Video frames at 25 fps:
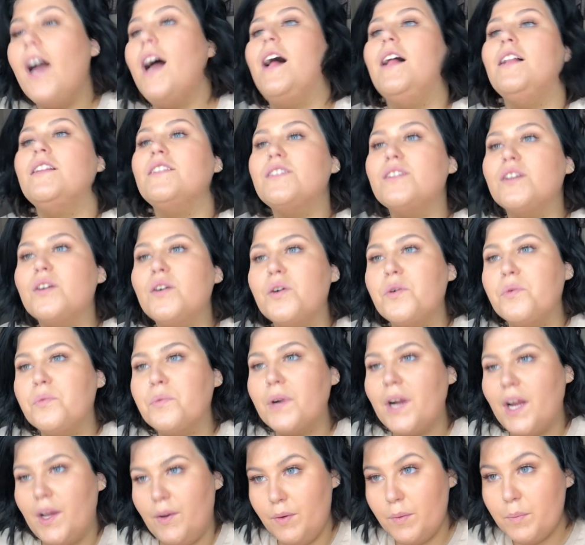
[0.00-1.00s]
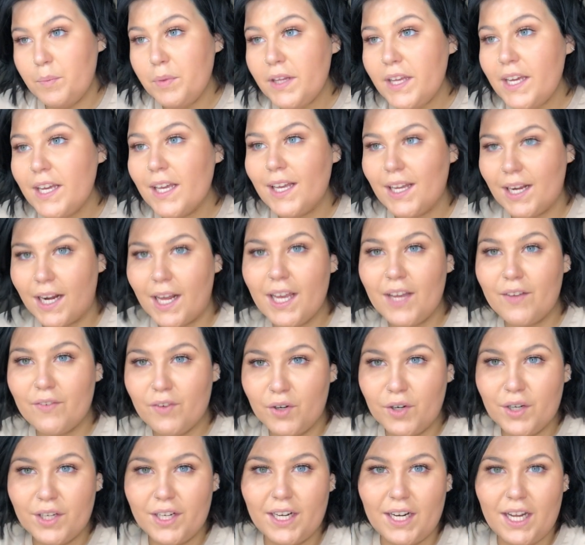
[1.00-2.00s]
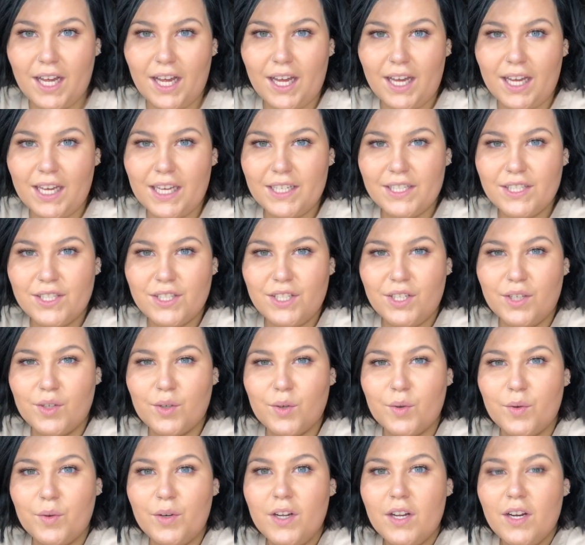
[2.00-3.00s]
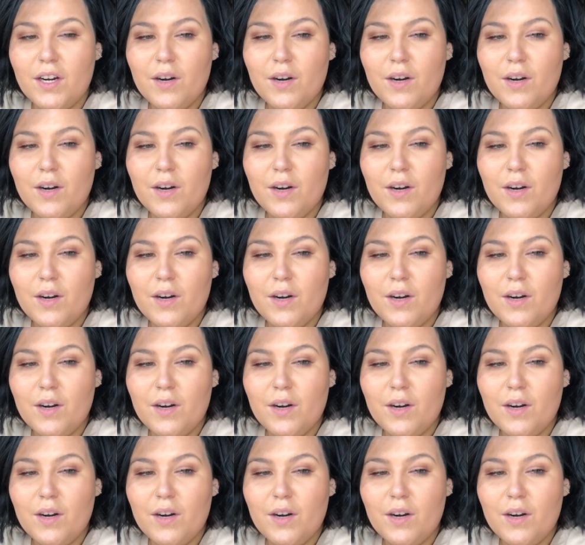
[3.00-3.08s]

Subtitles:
And so when I would blink, and I have hooded eyes too,